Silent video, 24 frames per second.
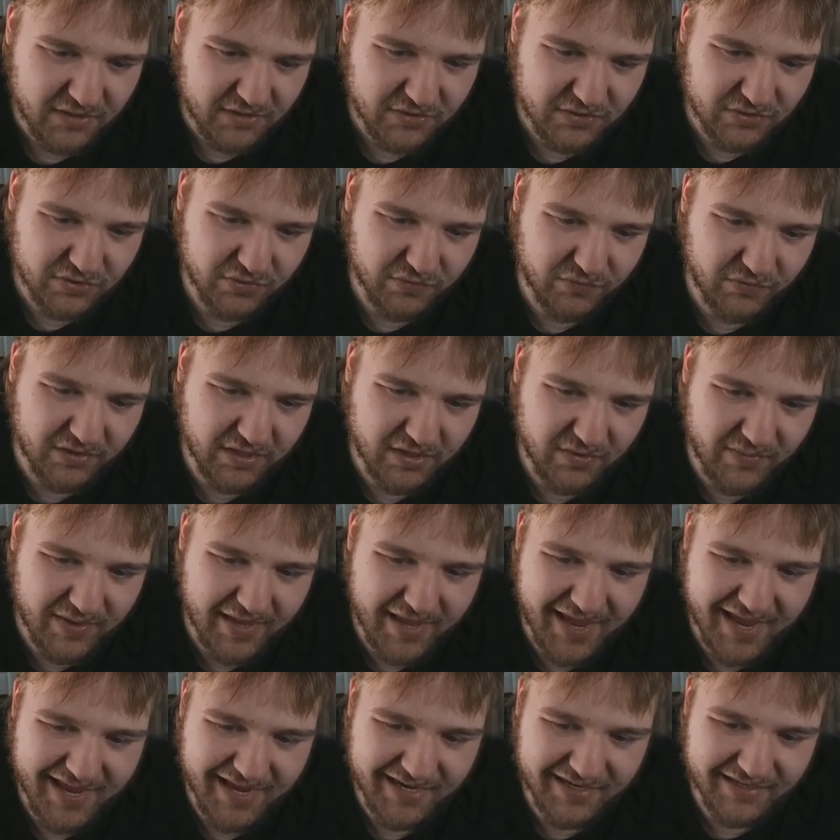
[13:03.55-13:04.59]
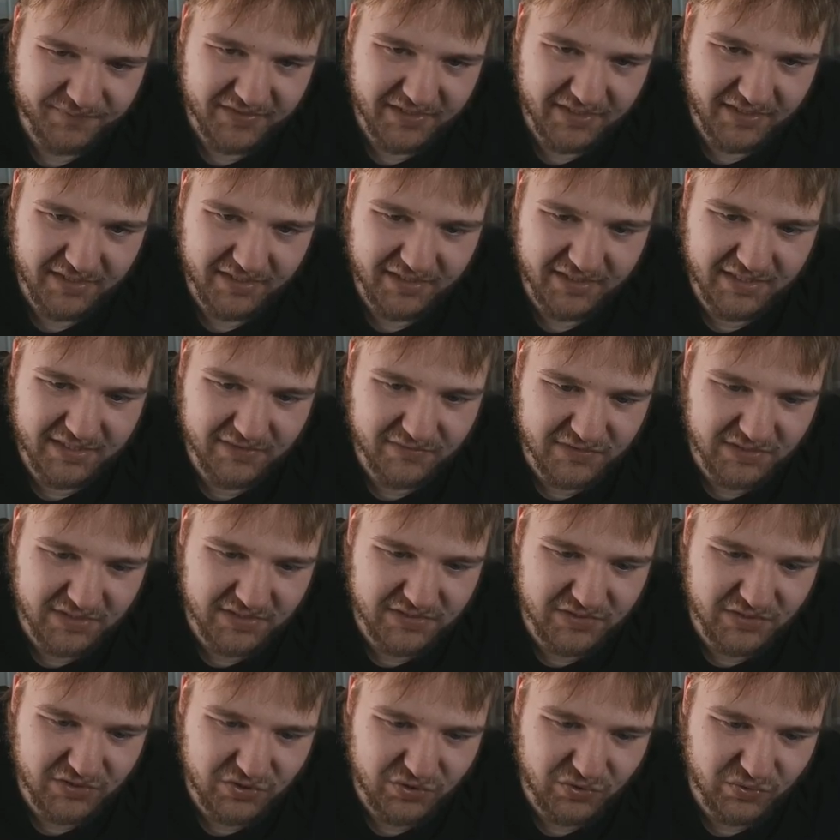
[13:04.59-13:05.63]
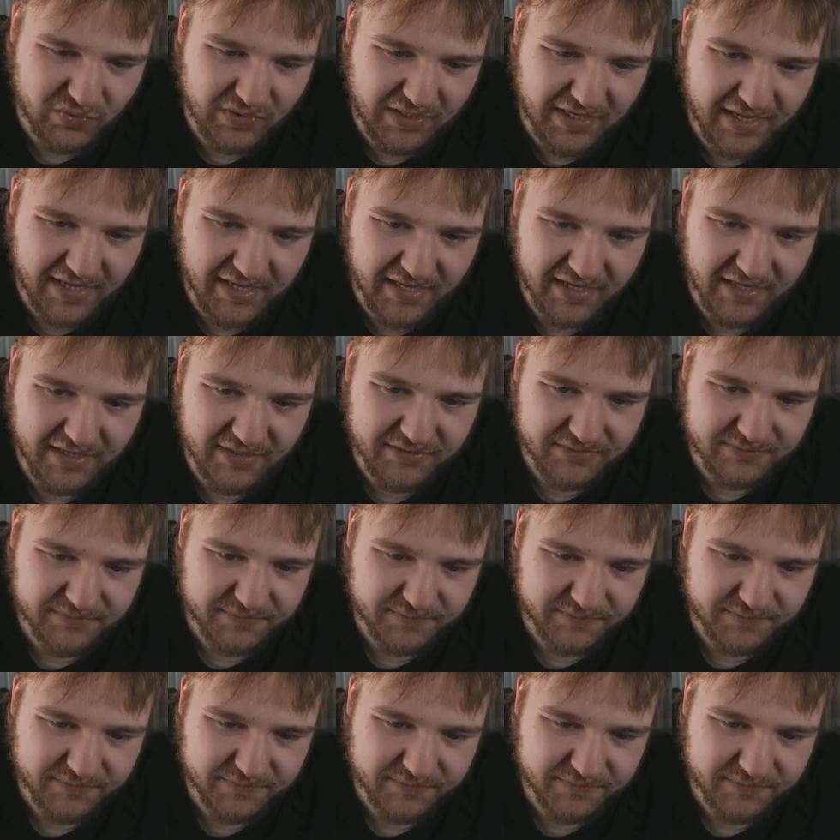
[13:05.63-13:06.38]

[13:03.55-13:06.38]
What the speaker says: So if we go 8, he gives us a 2k.